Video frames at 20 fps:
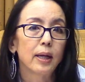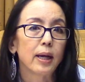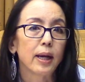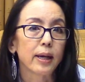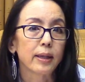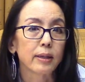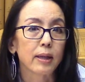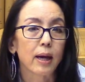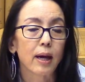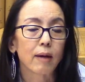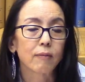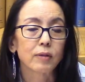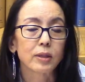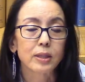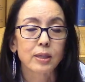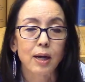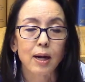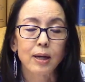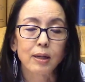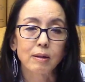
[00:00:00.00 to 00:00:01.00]
and have a
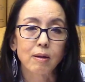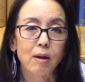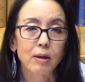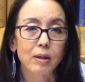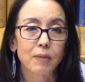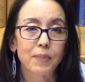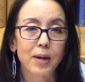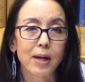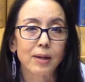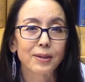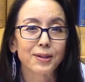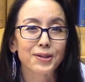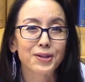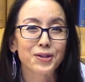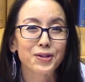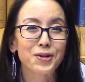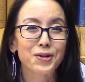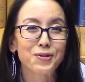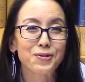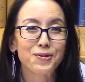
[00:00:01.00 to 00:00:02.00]
dialogue about it.
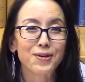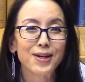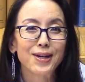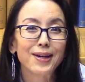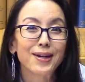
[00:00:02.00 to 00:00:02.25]
So,